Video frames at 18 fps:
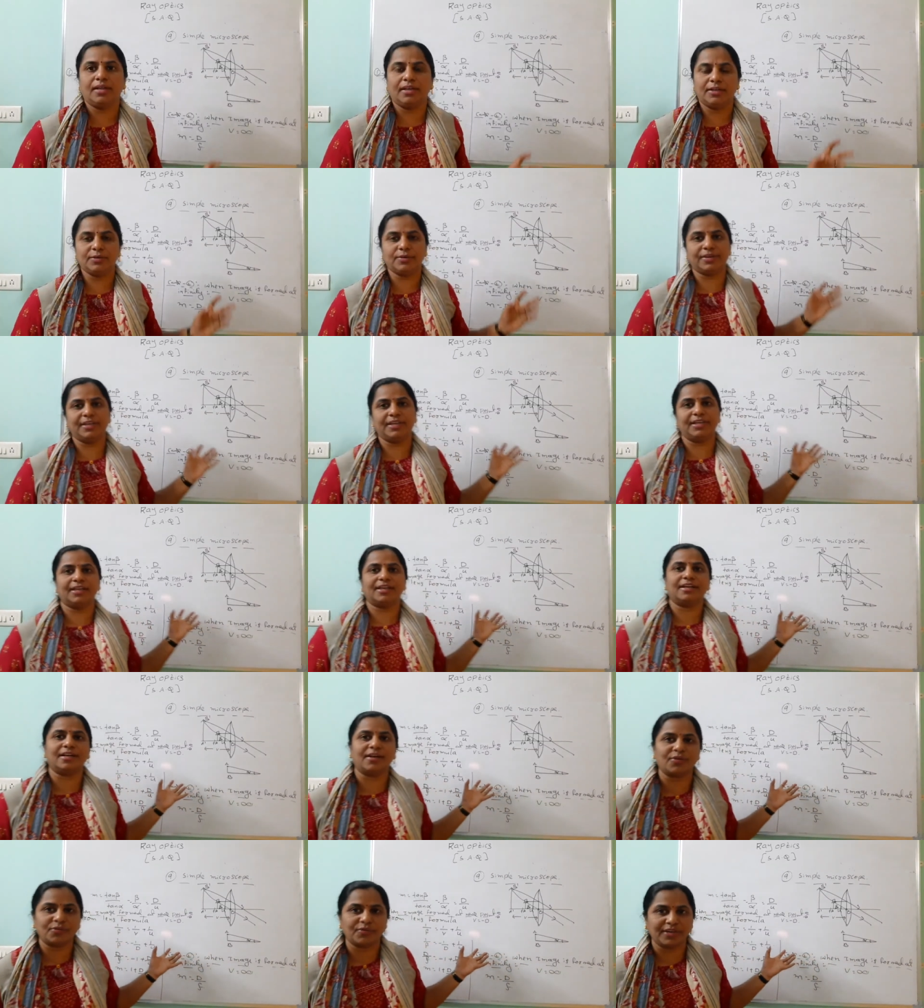Look here,
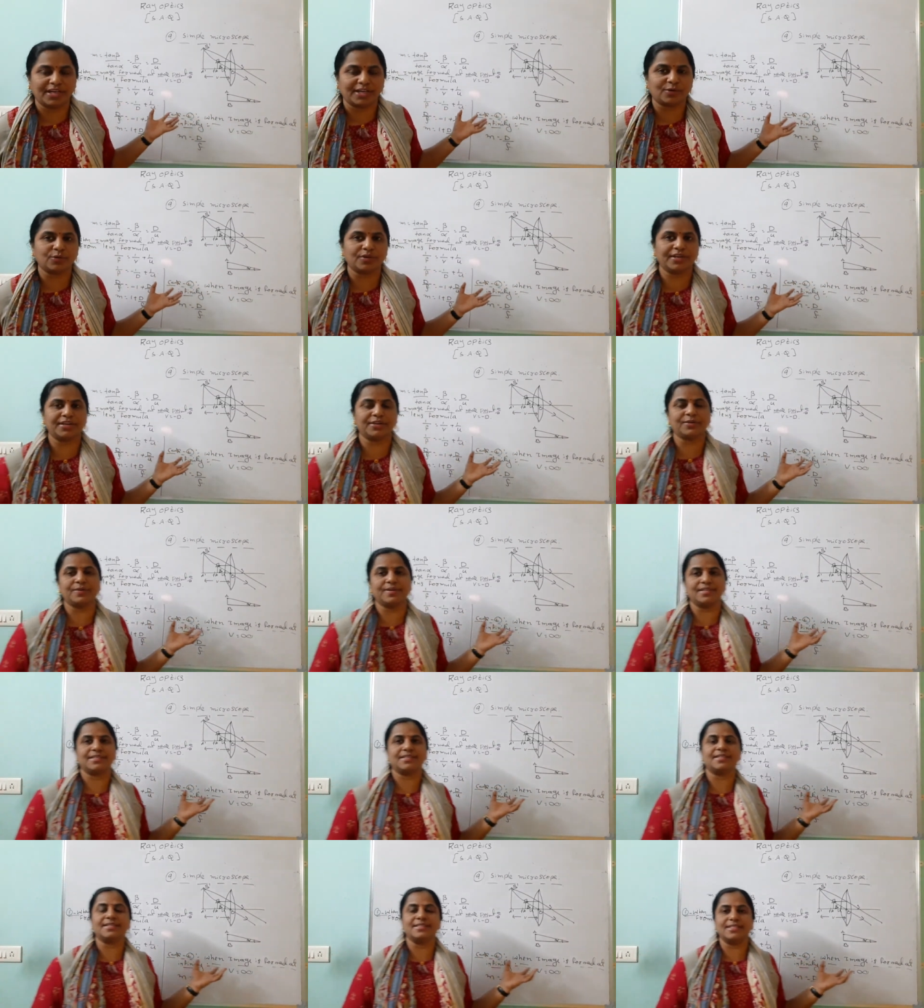now we are going to
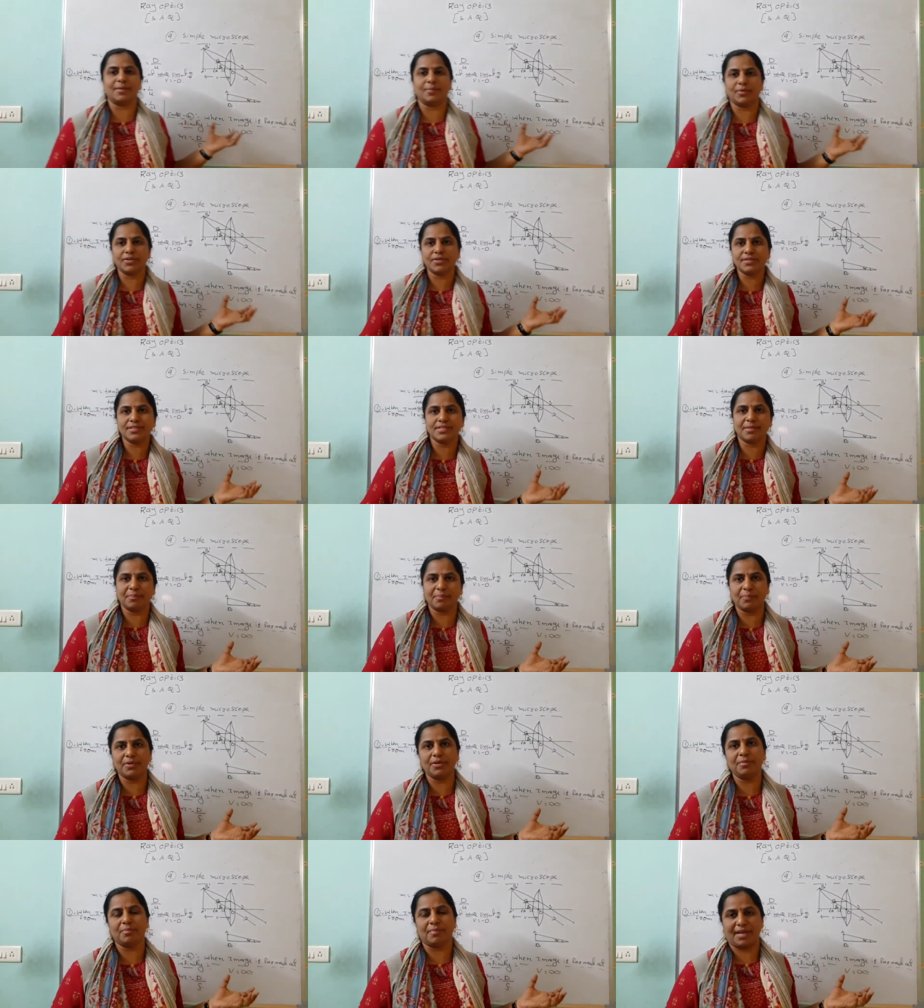discuss about
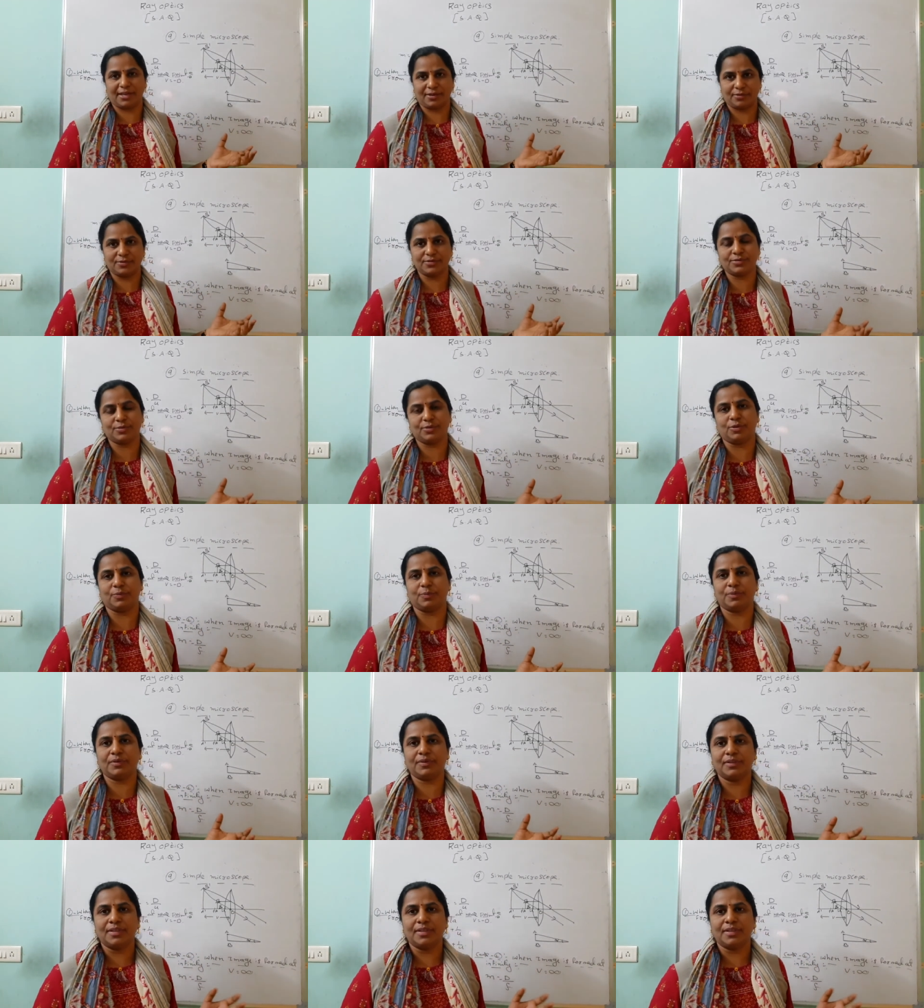simple microscope.